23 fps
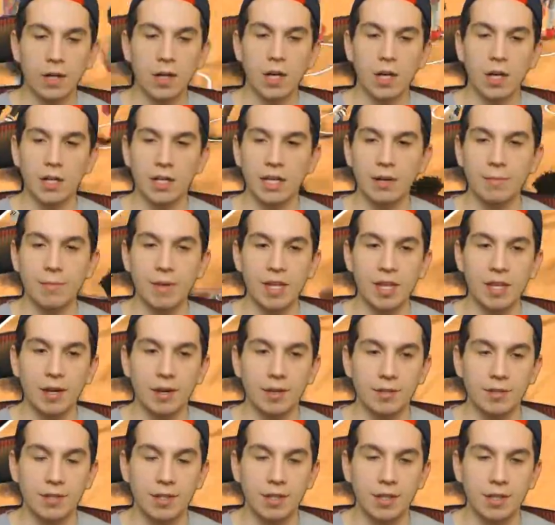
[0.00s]
Oh, give me
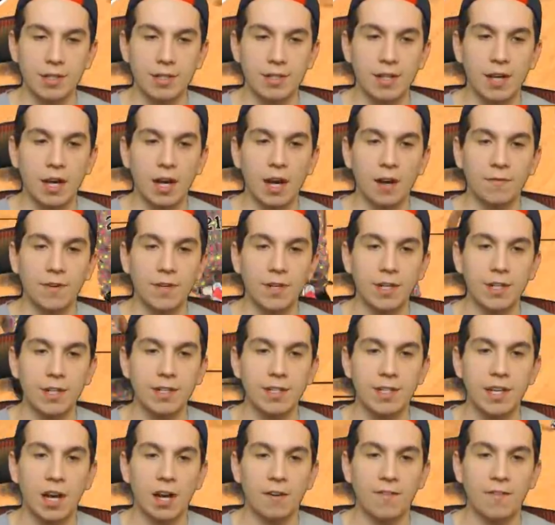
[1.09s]
those. Good stuff. Good
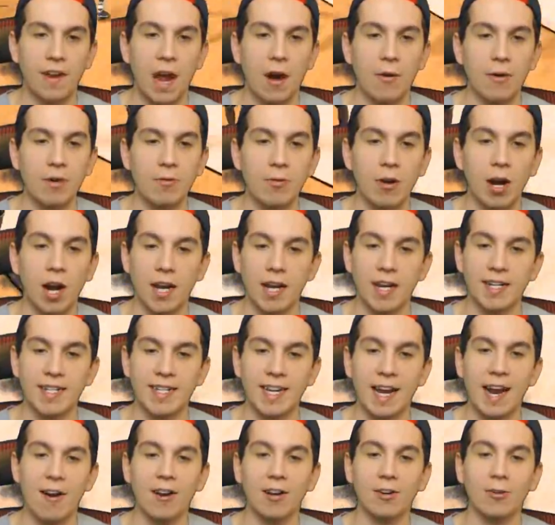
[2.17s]
stuff. Now we running.
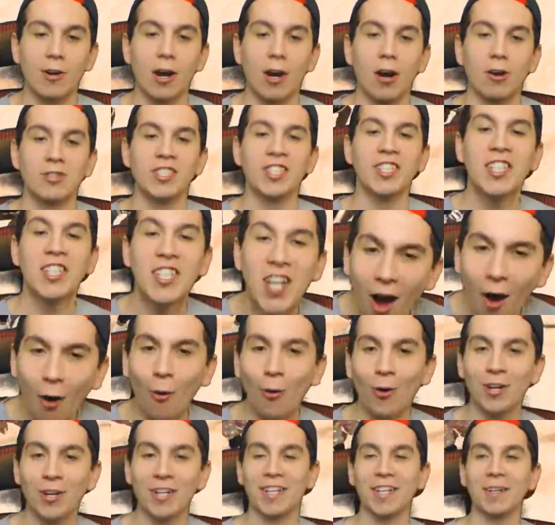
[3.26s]
Derrick Rose,
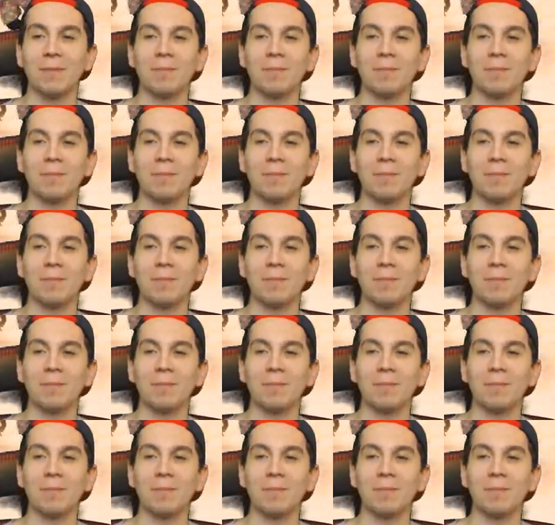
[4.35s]
no one